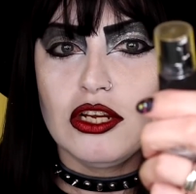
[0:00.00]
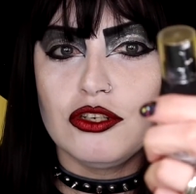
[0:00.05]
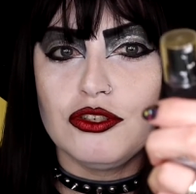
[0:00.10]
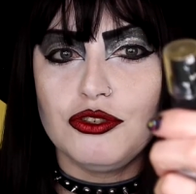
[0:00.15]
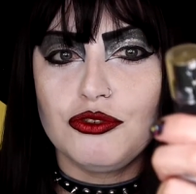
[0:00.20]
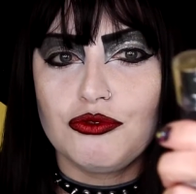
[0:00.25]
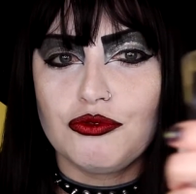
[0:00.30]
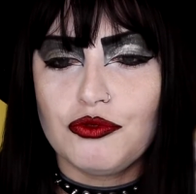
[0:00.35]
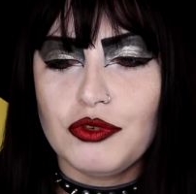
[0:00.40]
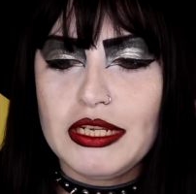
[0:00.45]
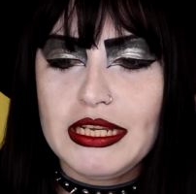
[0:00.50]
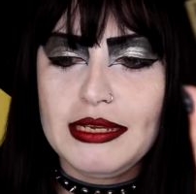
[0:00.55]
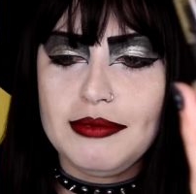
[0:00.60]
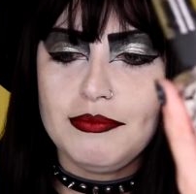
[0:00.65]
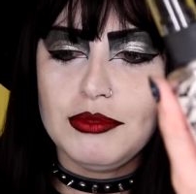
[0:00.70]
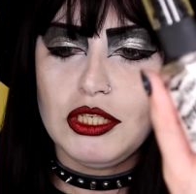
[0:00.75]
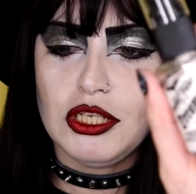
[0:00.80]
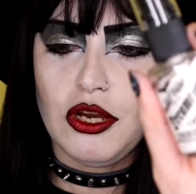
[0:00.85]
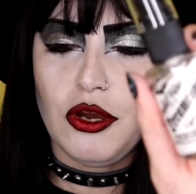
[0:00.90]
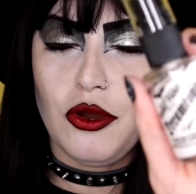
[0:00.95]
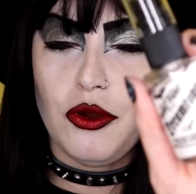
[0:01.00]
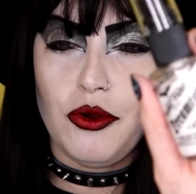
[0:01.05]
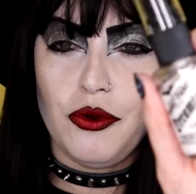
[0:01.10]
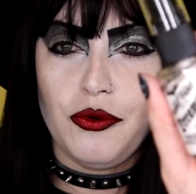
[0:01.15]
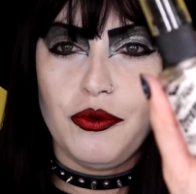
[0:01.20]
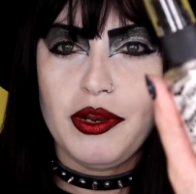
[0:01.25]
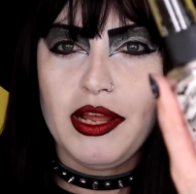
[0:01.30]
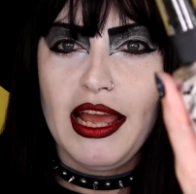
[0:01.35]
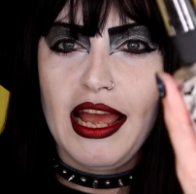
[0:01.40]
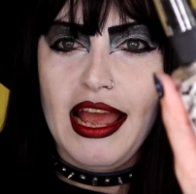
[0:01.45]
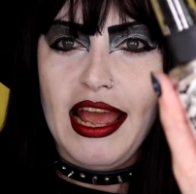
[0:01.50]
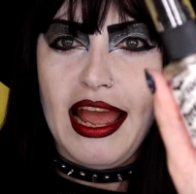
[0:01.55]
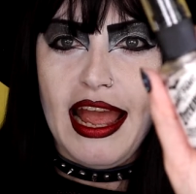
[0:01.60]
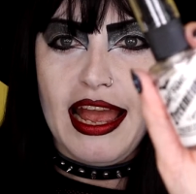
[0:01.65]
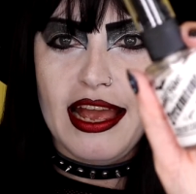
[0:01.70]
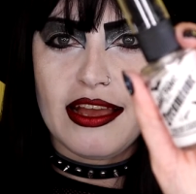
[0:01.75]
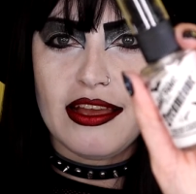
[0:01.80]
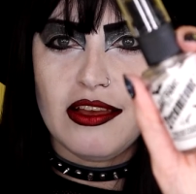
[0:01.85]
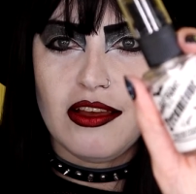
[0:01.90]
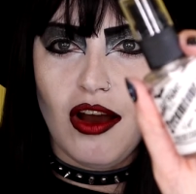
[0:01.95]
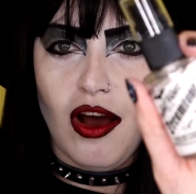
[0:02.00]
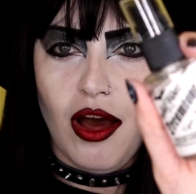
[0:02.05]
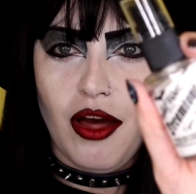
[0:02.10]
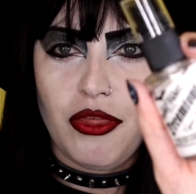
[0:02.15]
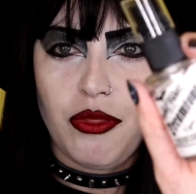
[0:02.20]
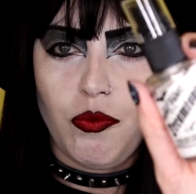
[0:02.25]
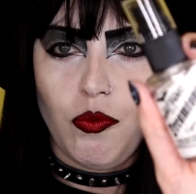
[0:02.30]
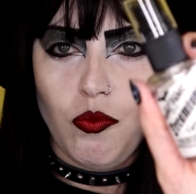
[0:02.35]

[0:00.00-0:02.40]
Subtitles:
Dream Tone and Goth